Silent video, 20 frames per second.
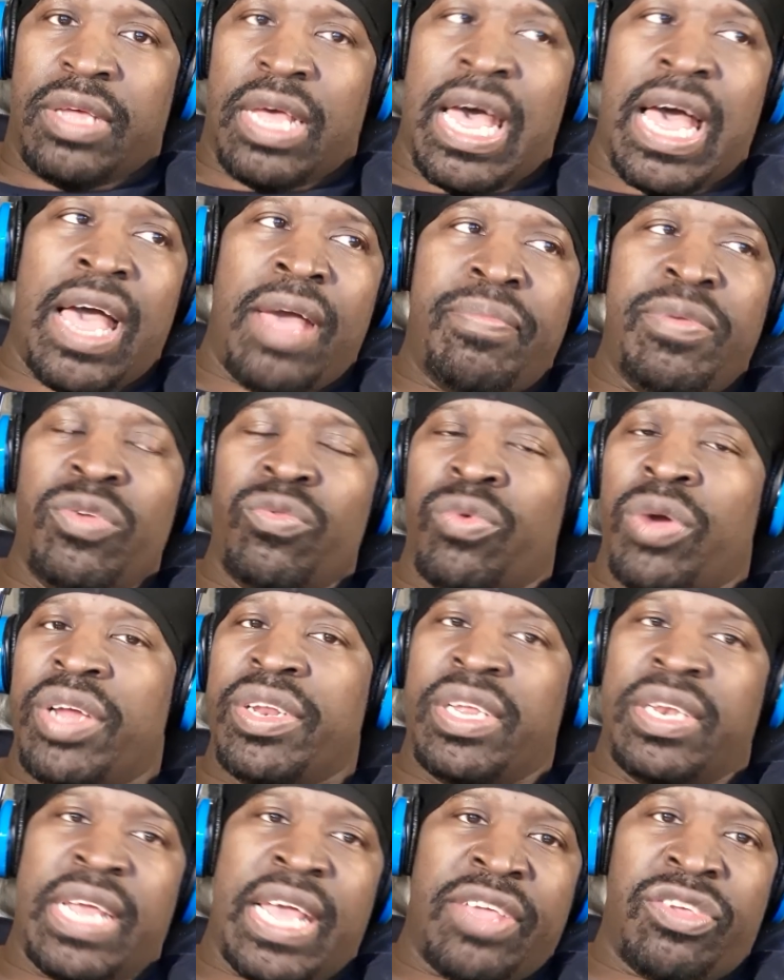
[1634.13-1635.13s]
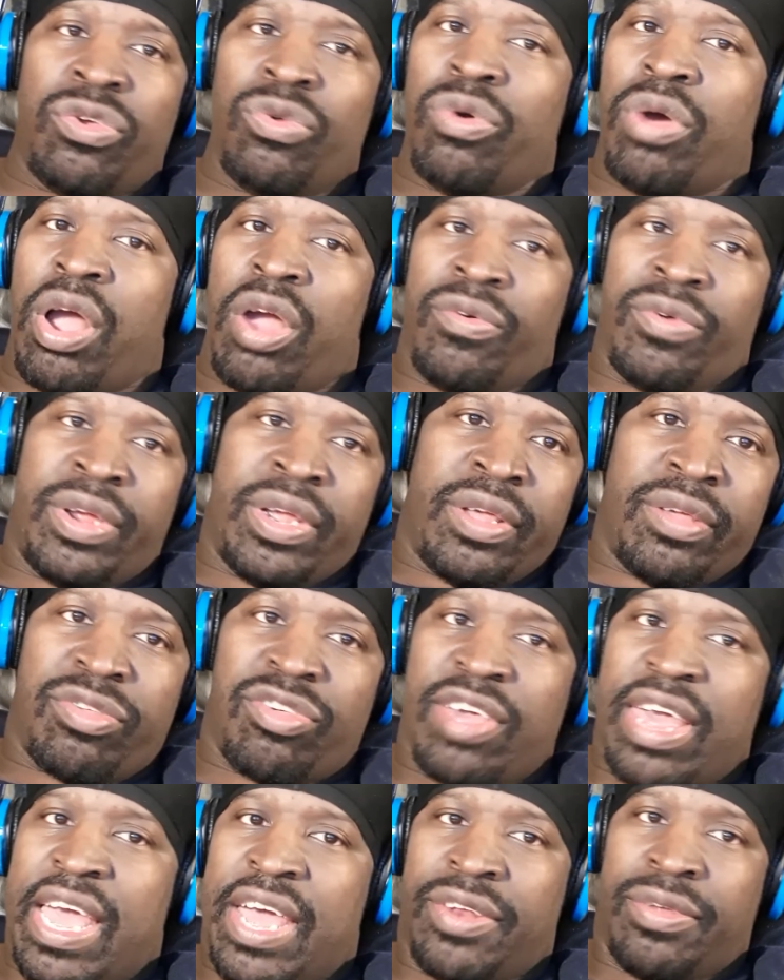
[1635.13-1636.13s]
I'll be running that URL
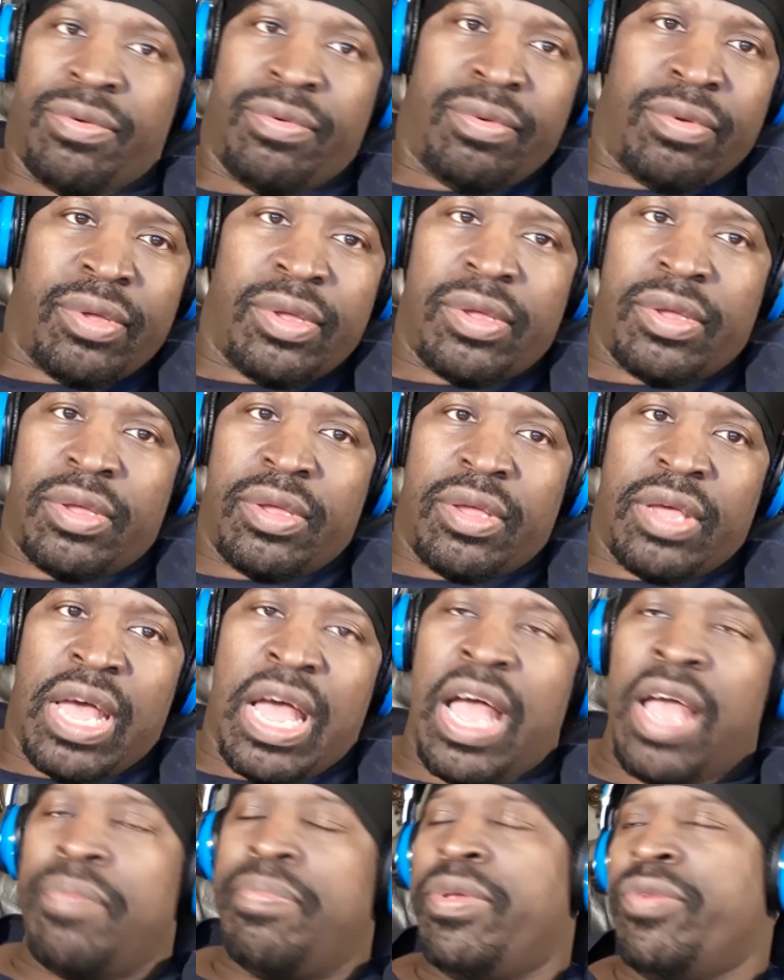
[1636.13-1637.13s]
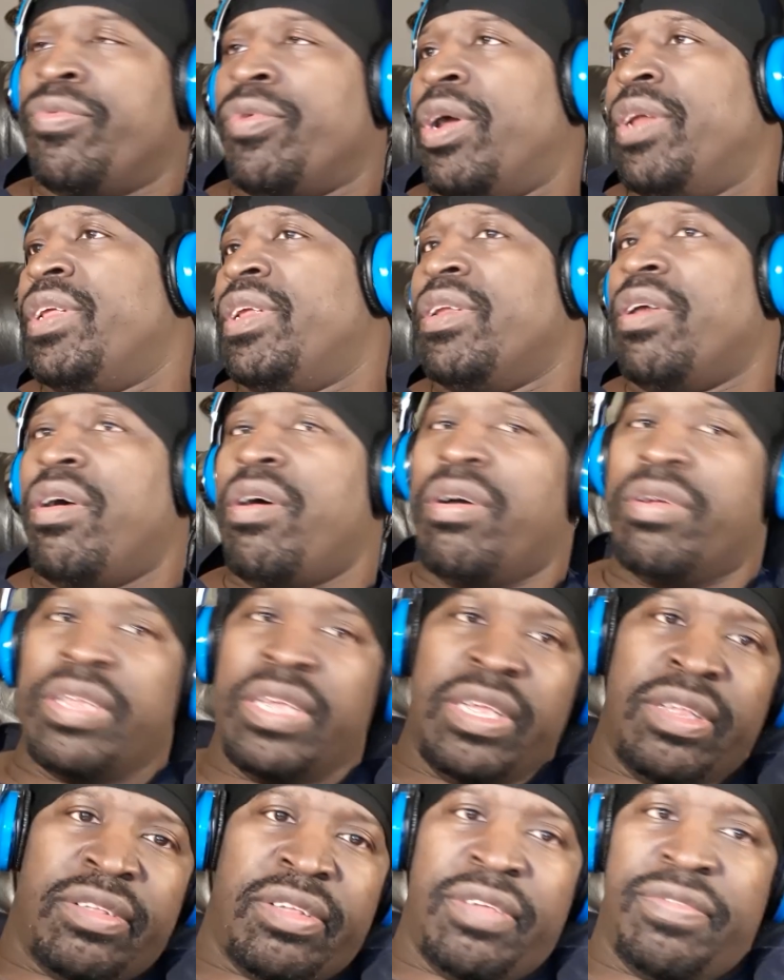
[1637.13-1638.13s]
channel. I'll be running all
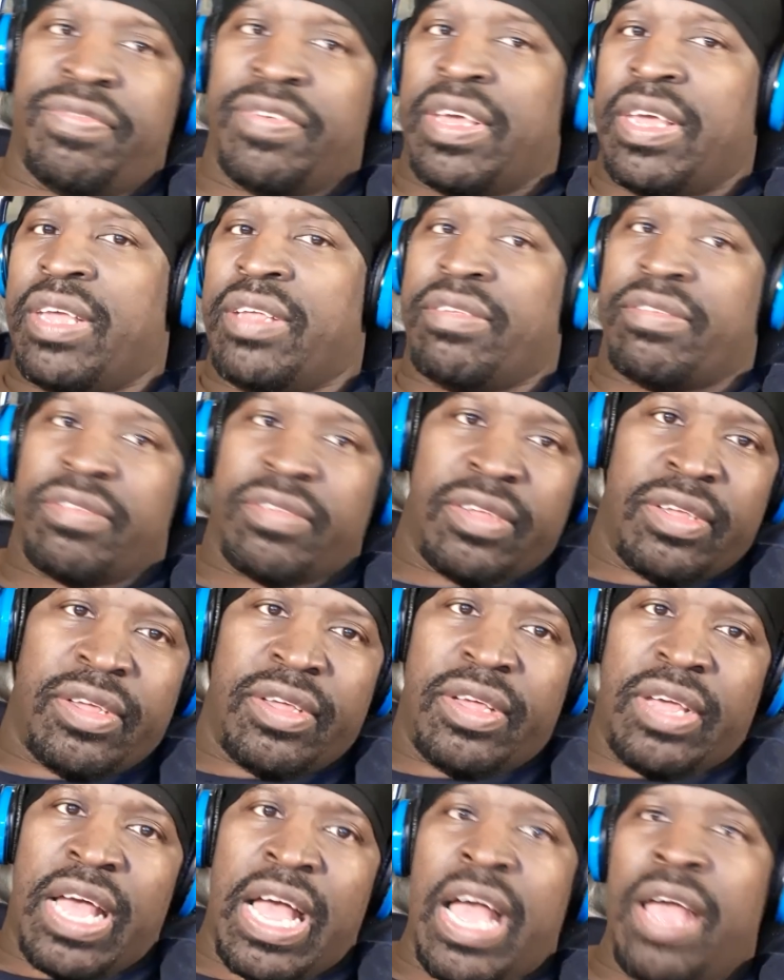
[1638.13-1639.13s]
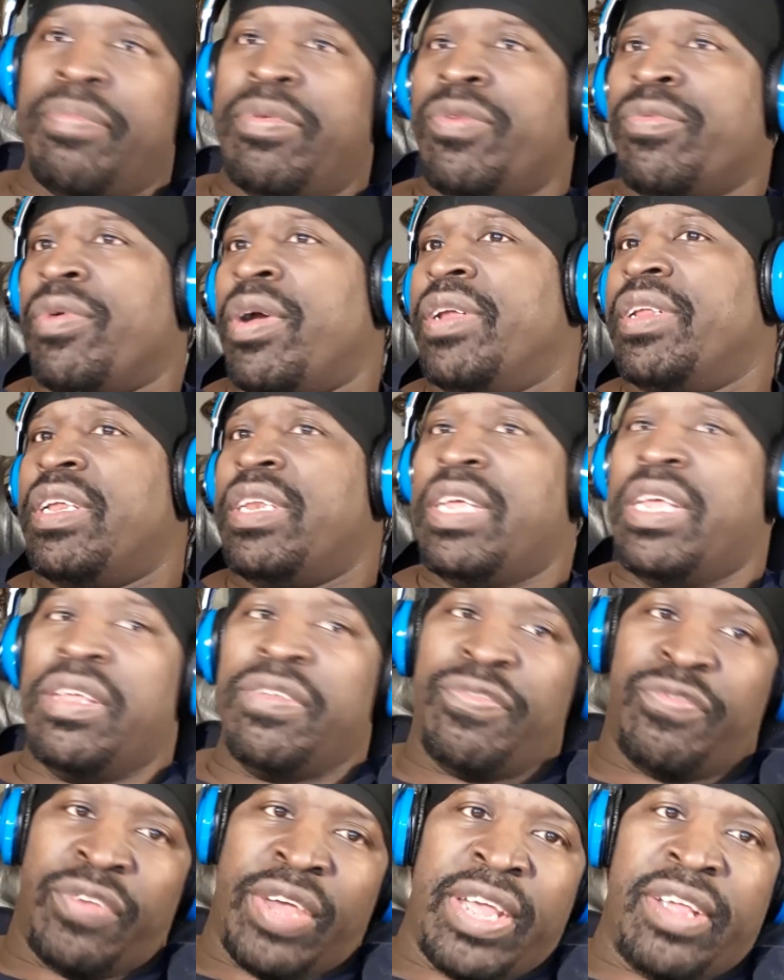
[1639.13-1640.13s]
these events. I'll be running
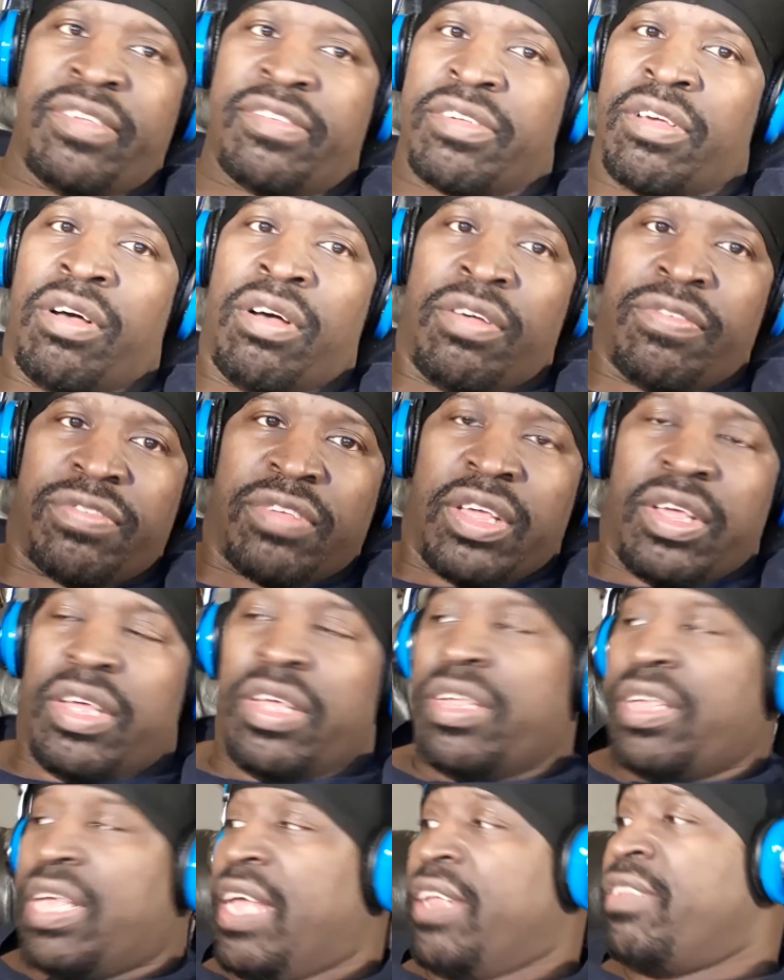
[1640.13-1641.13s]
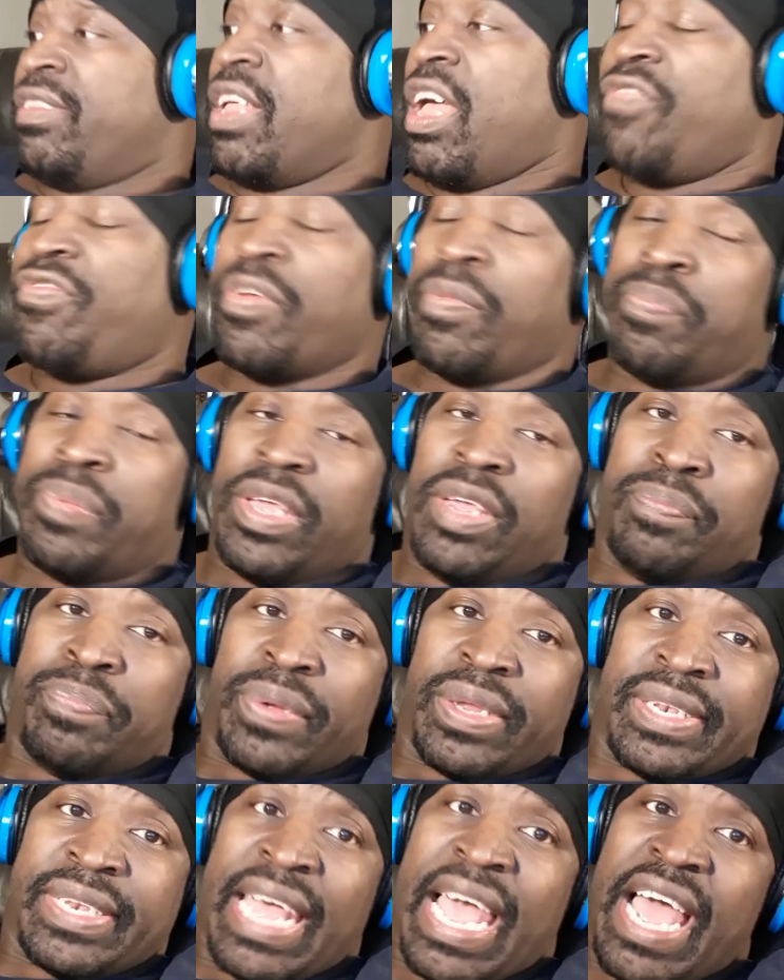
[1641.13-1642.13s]
these face offs. That stuff would be
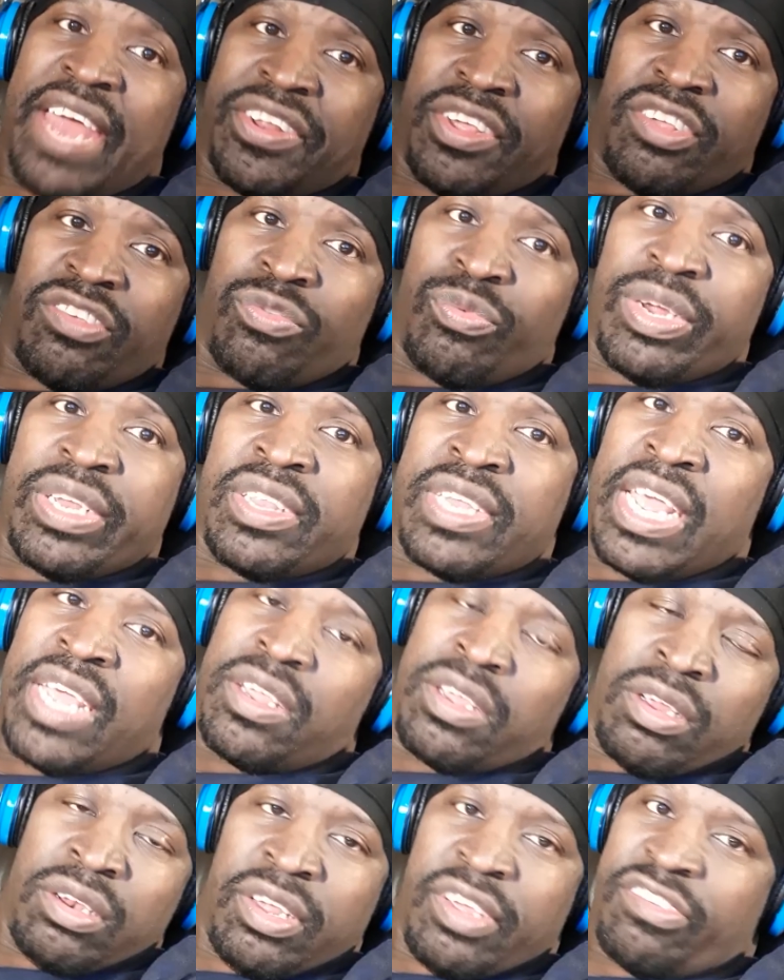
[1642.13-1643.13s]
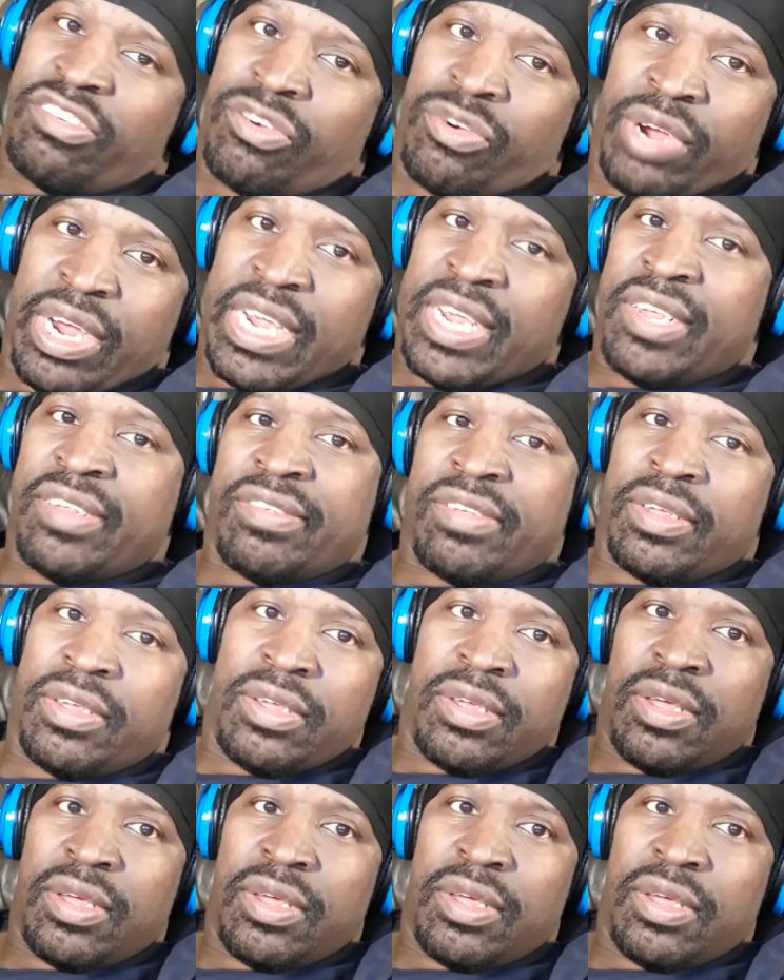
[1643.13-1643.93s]
bananas, ridiculous, crazy.